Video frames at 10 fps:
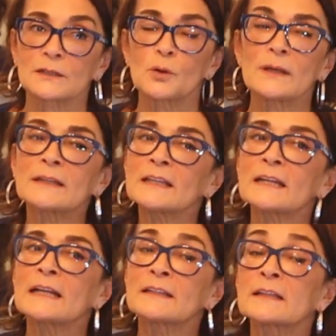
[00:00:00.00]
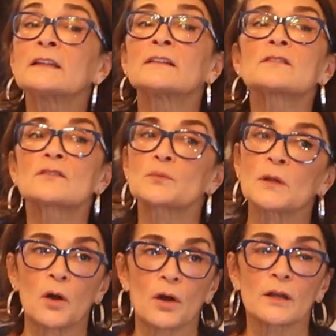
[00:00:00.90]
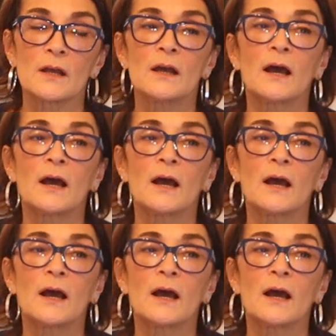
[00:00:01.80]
In the end, I think he is a sweetheart.